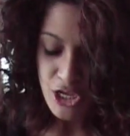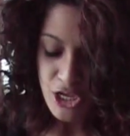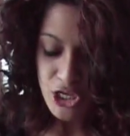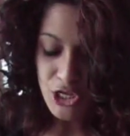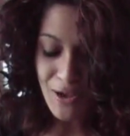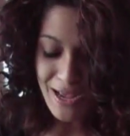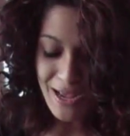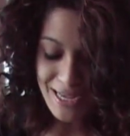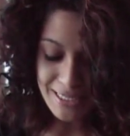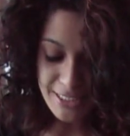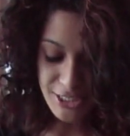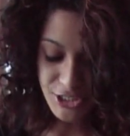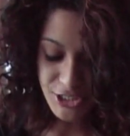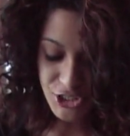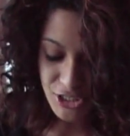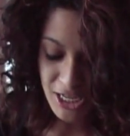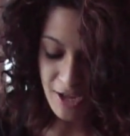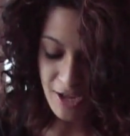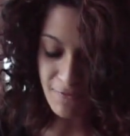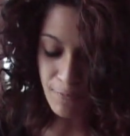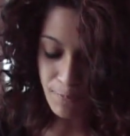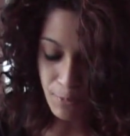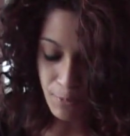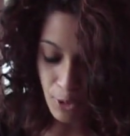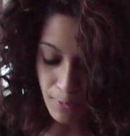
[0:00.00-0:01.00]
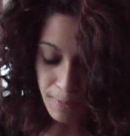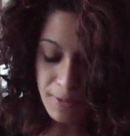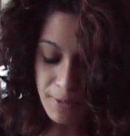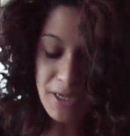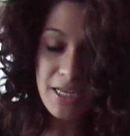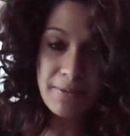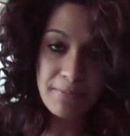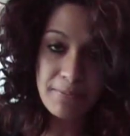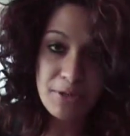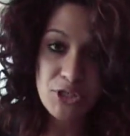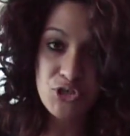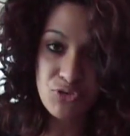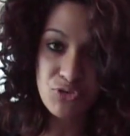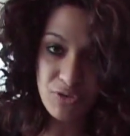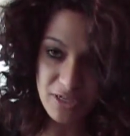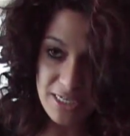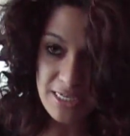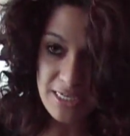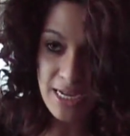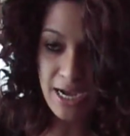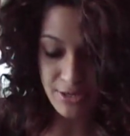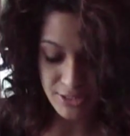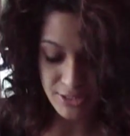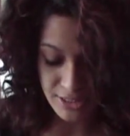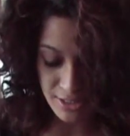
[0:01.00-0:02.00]
Your essay should have a proper image
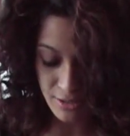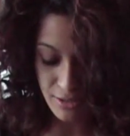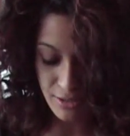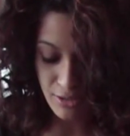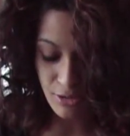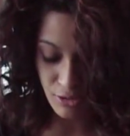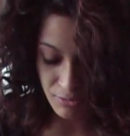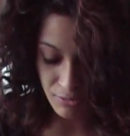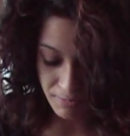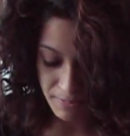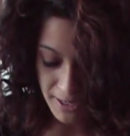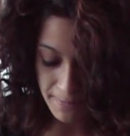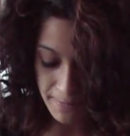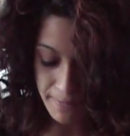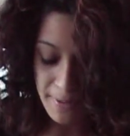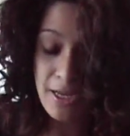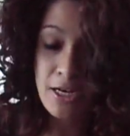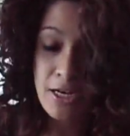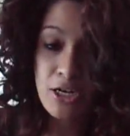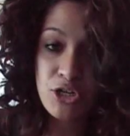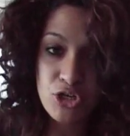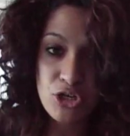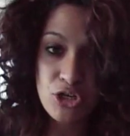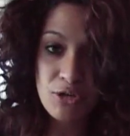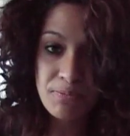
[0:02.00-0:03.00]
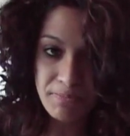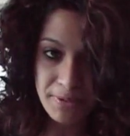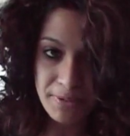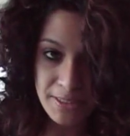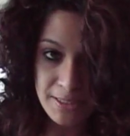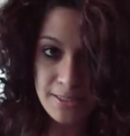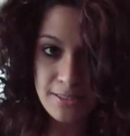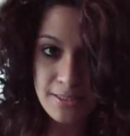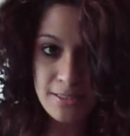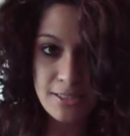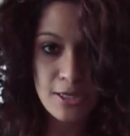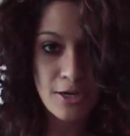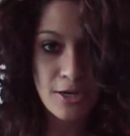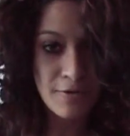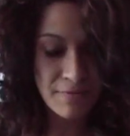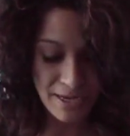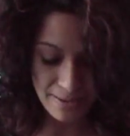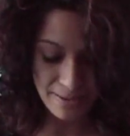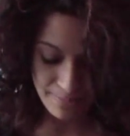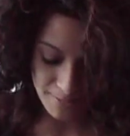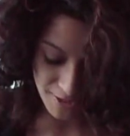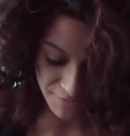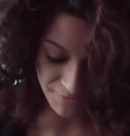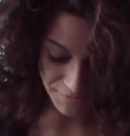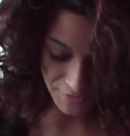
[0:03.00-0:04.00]
written out on paper and a good build of
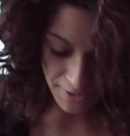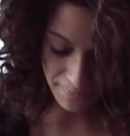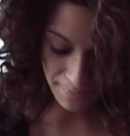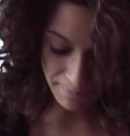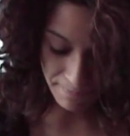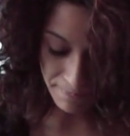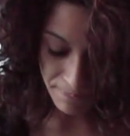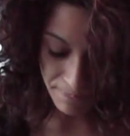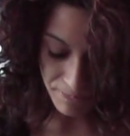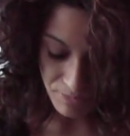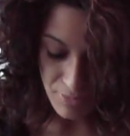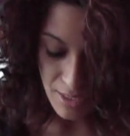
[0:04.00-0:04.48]
atmosphere.